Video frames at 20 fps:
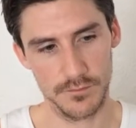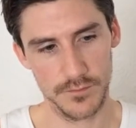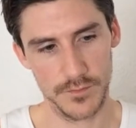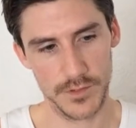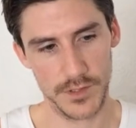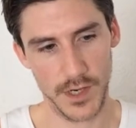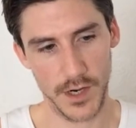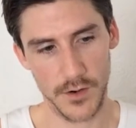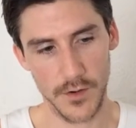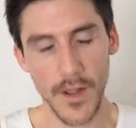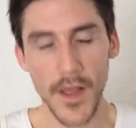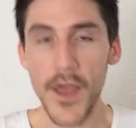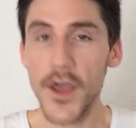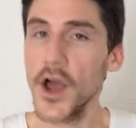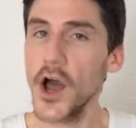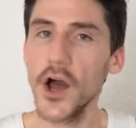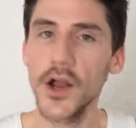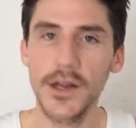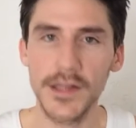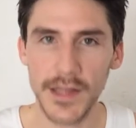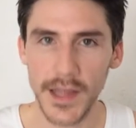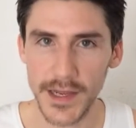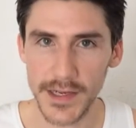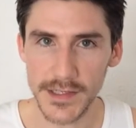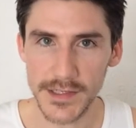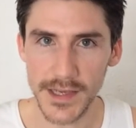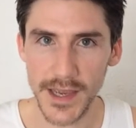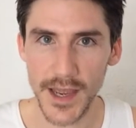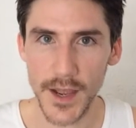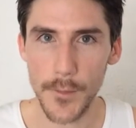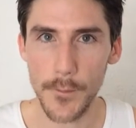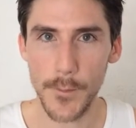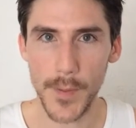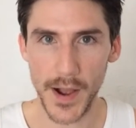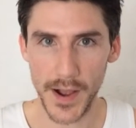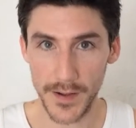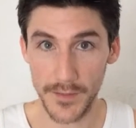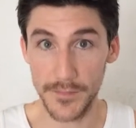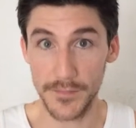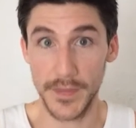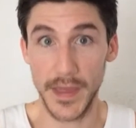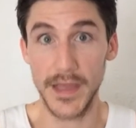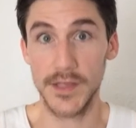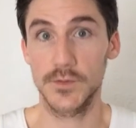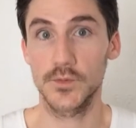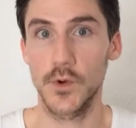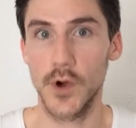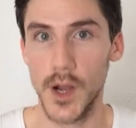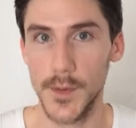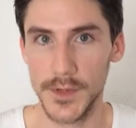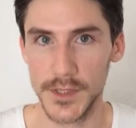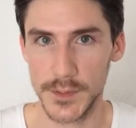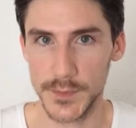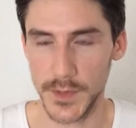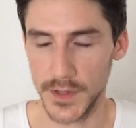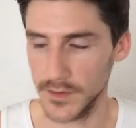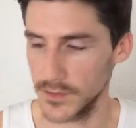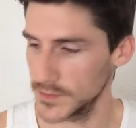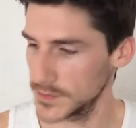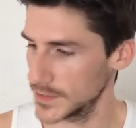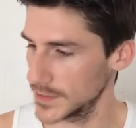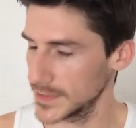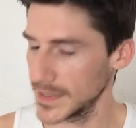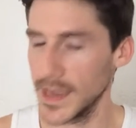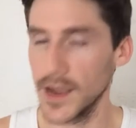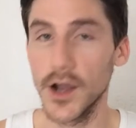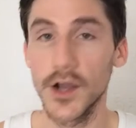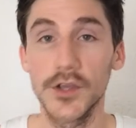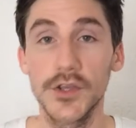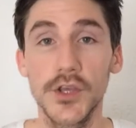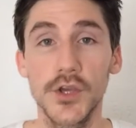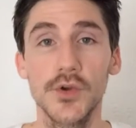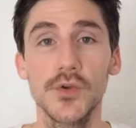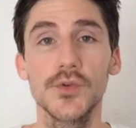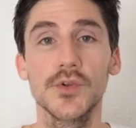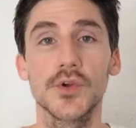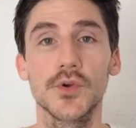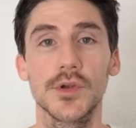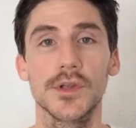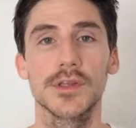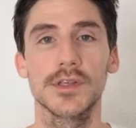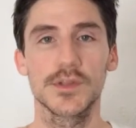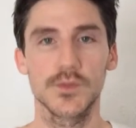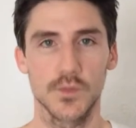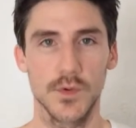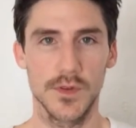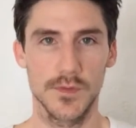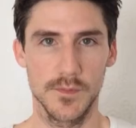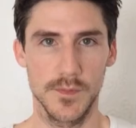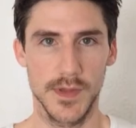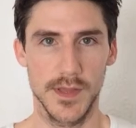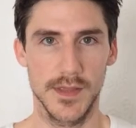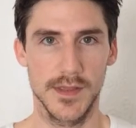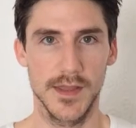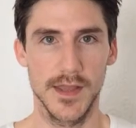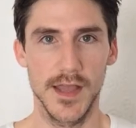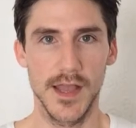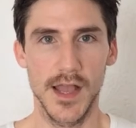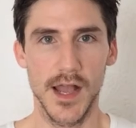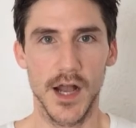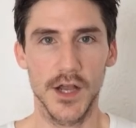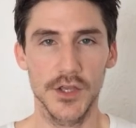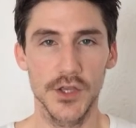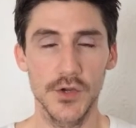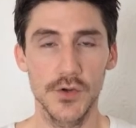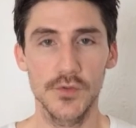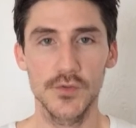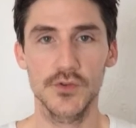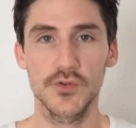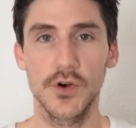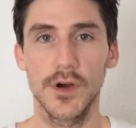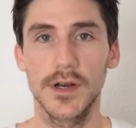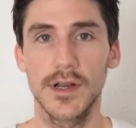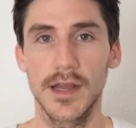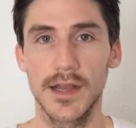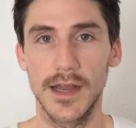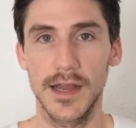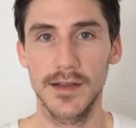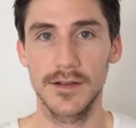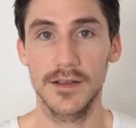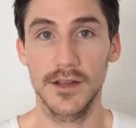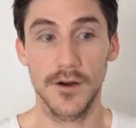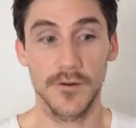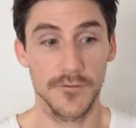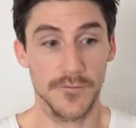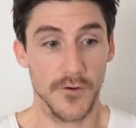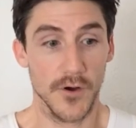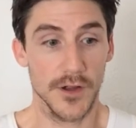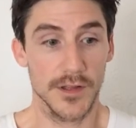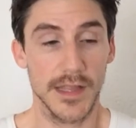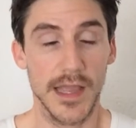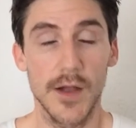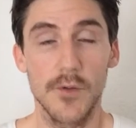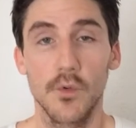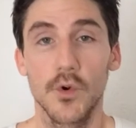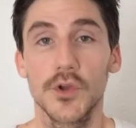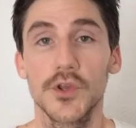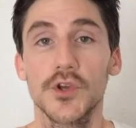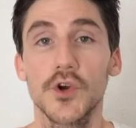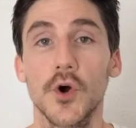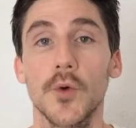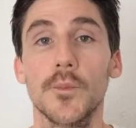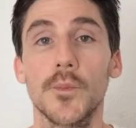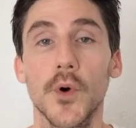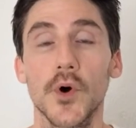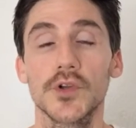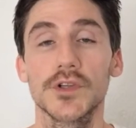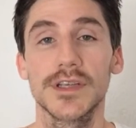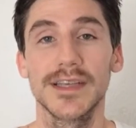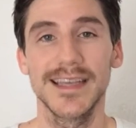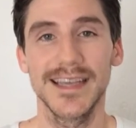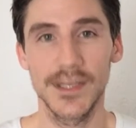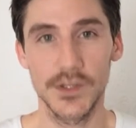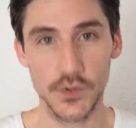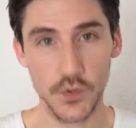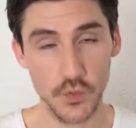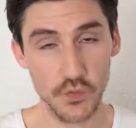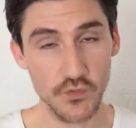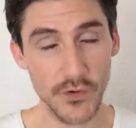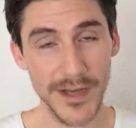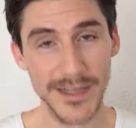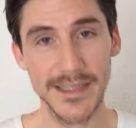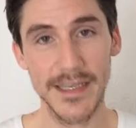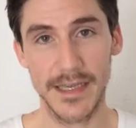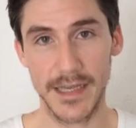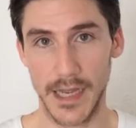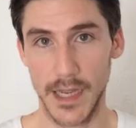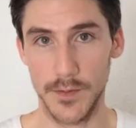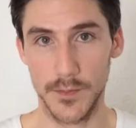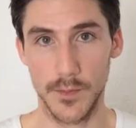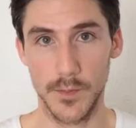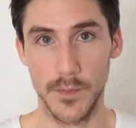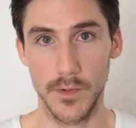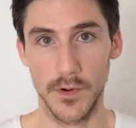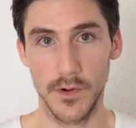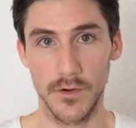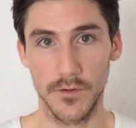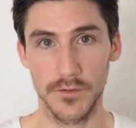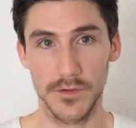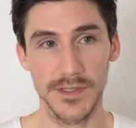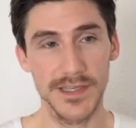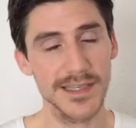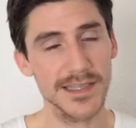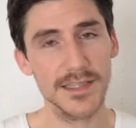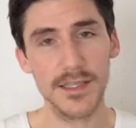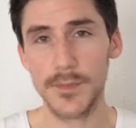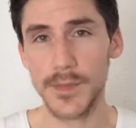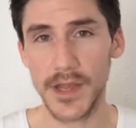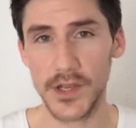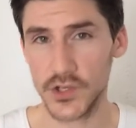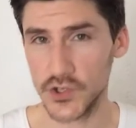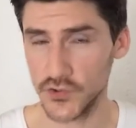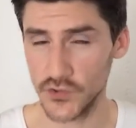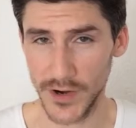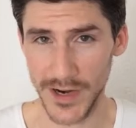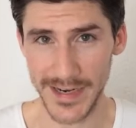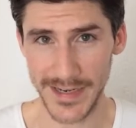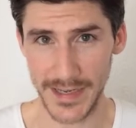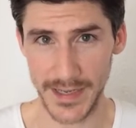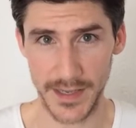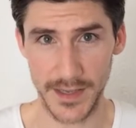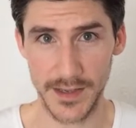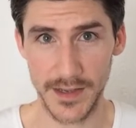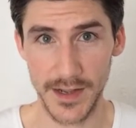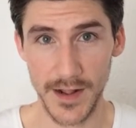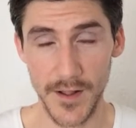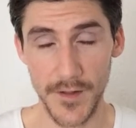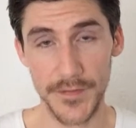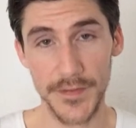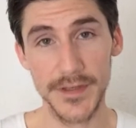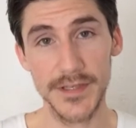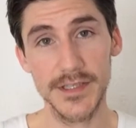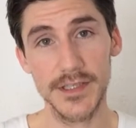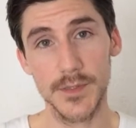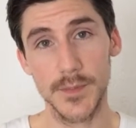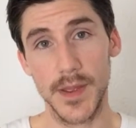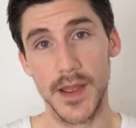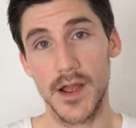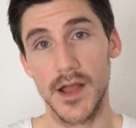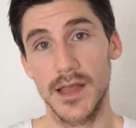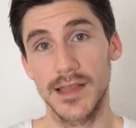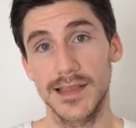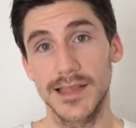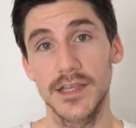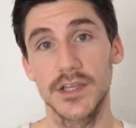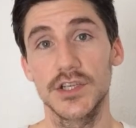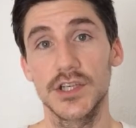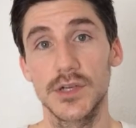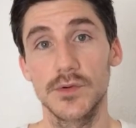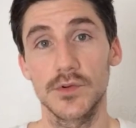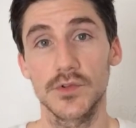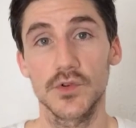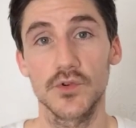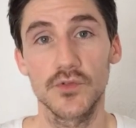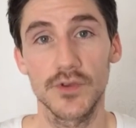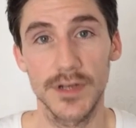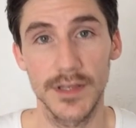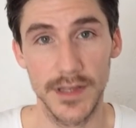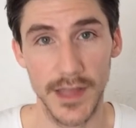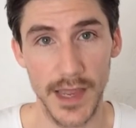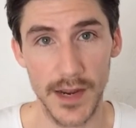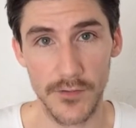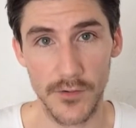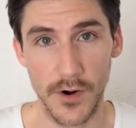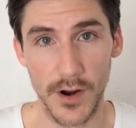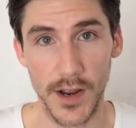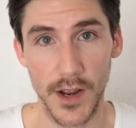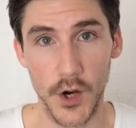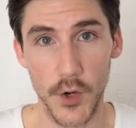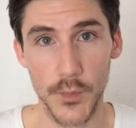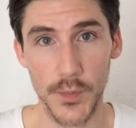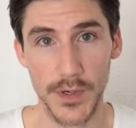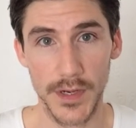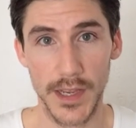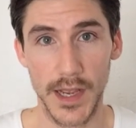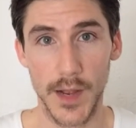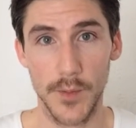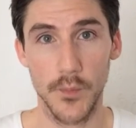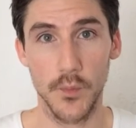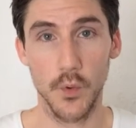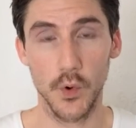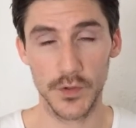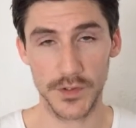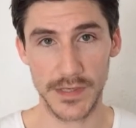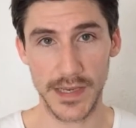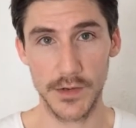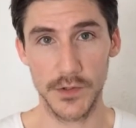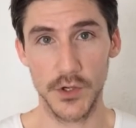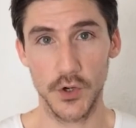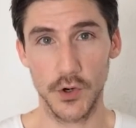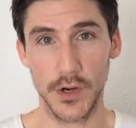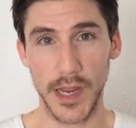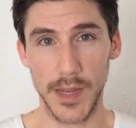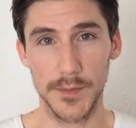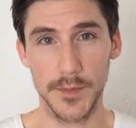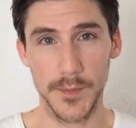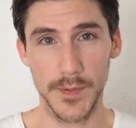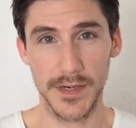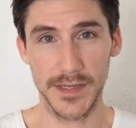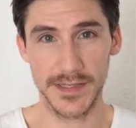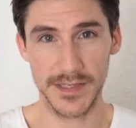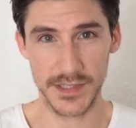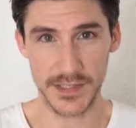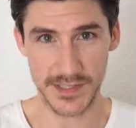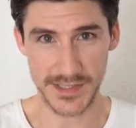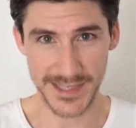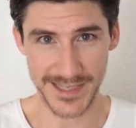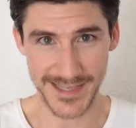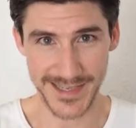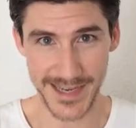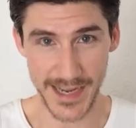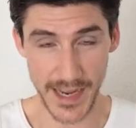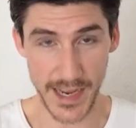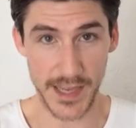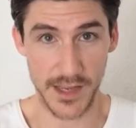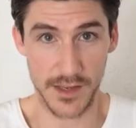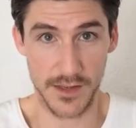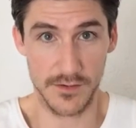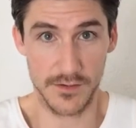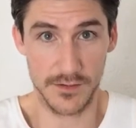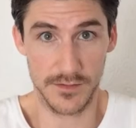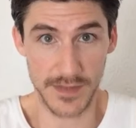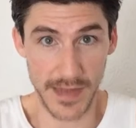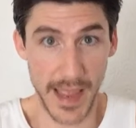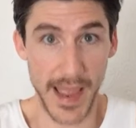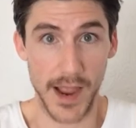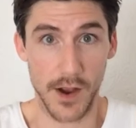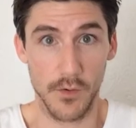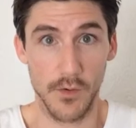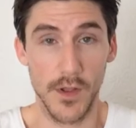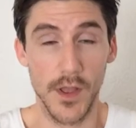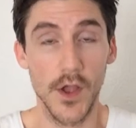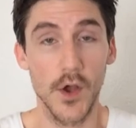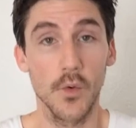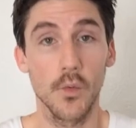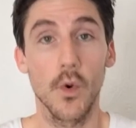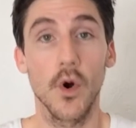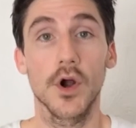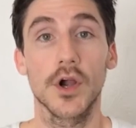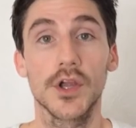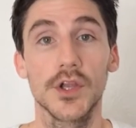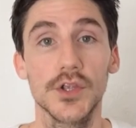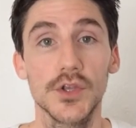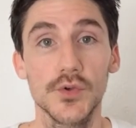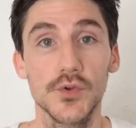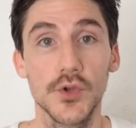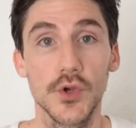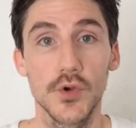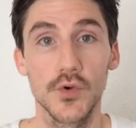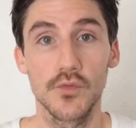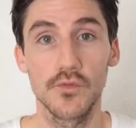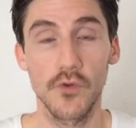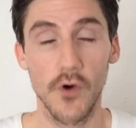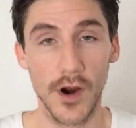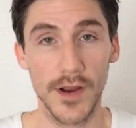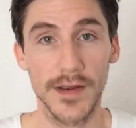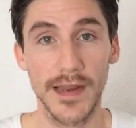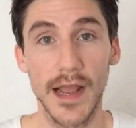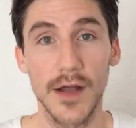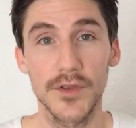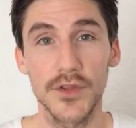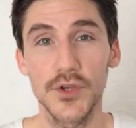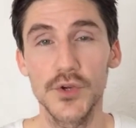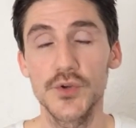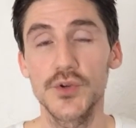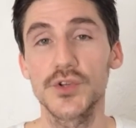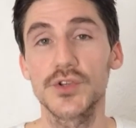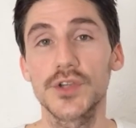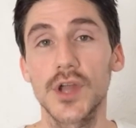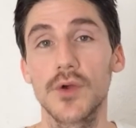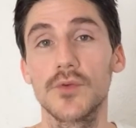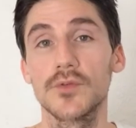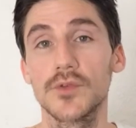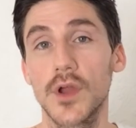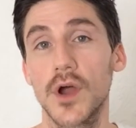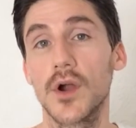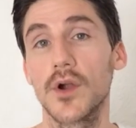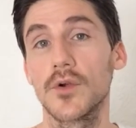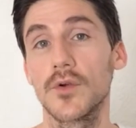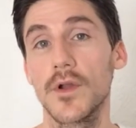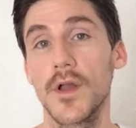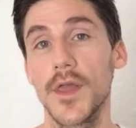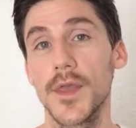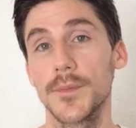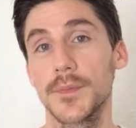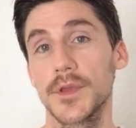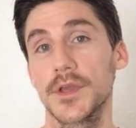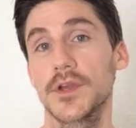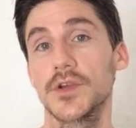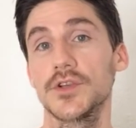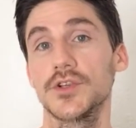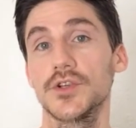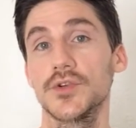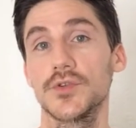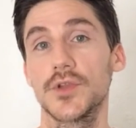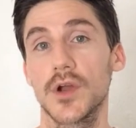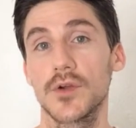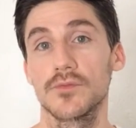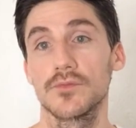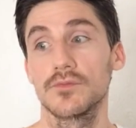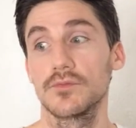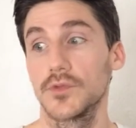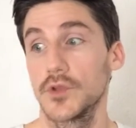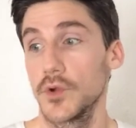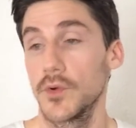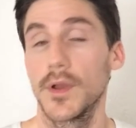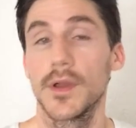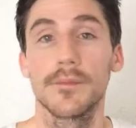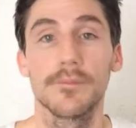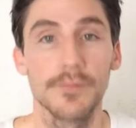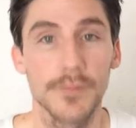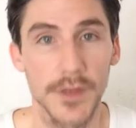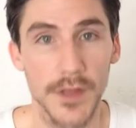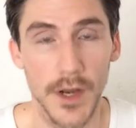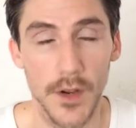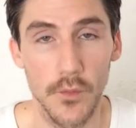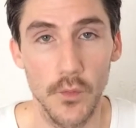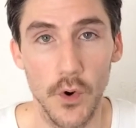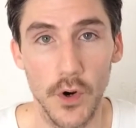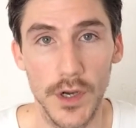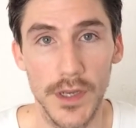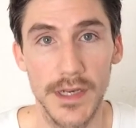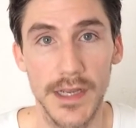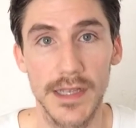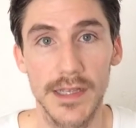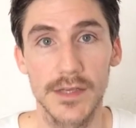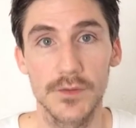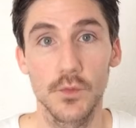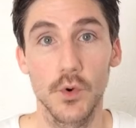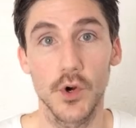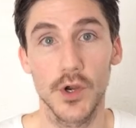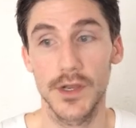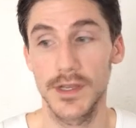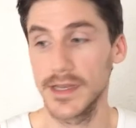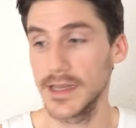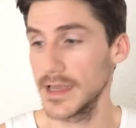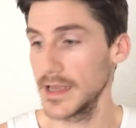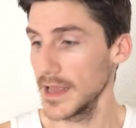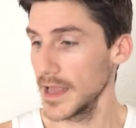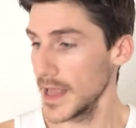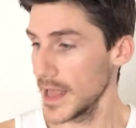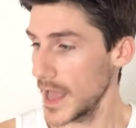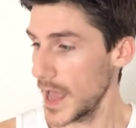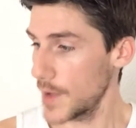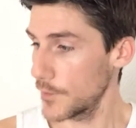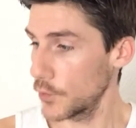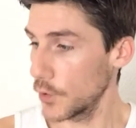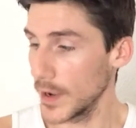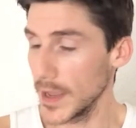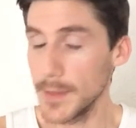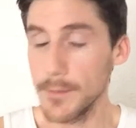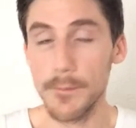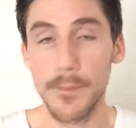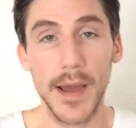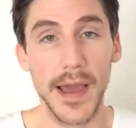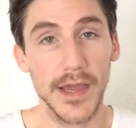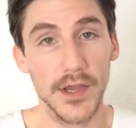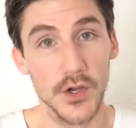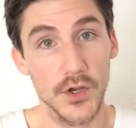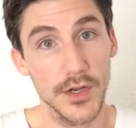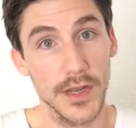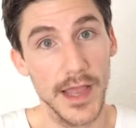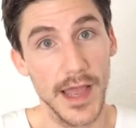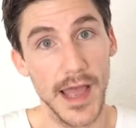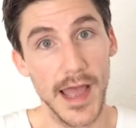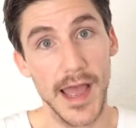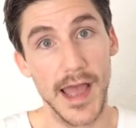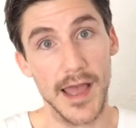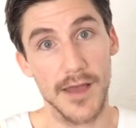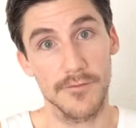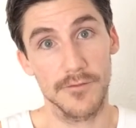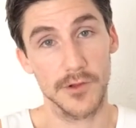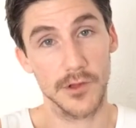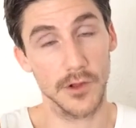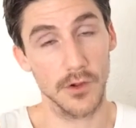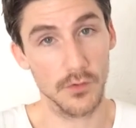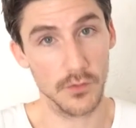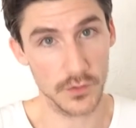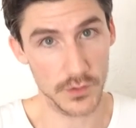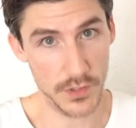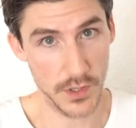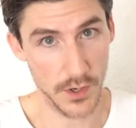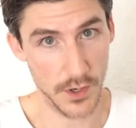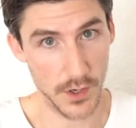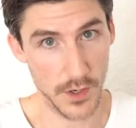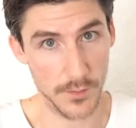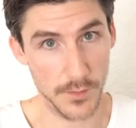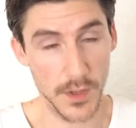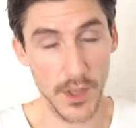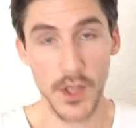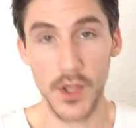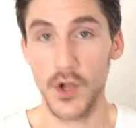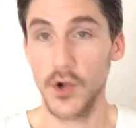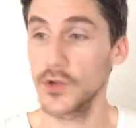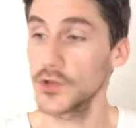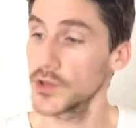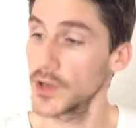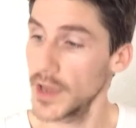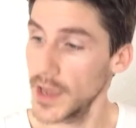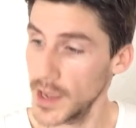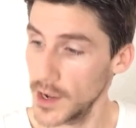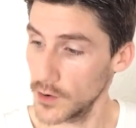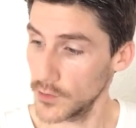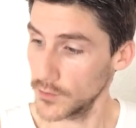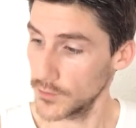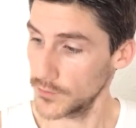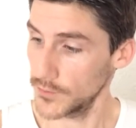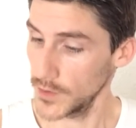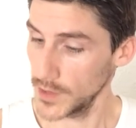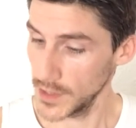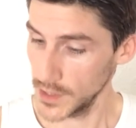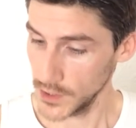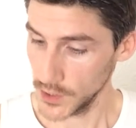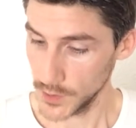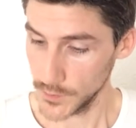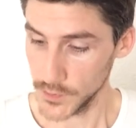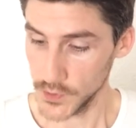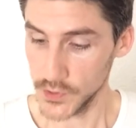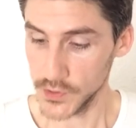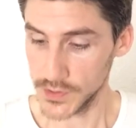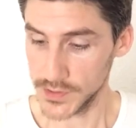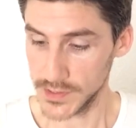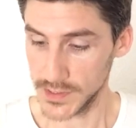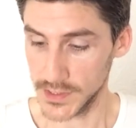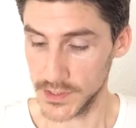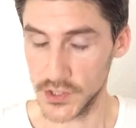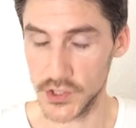So early days yet, but that's what I'm experiencing. Now, are you doing this with me? Are you trying to, you know, find out what your body is already capable of? Because this isn't about training it. This is about unleashing what's already there, right? Opening up what's at your capabilities today. Now, what can you do right now that you just don't know because you don't do it? You know, and what impact could it have long-term on your health, immunity,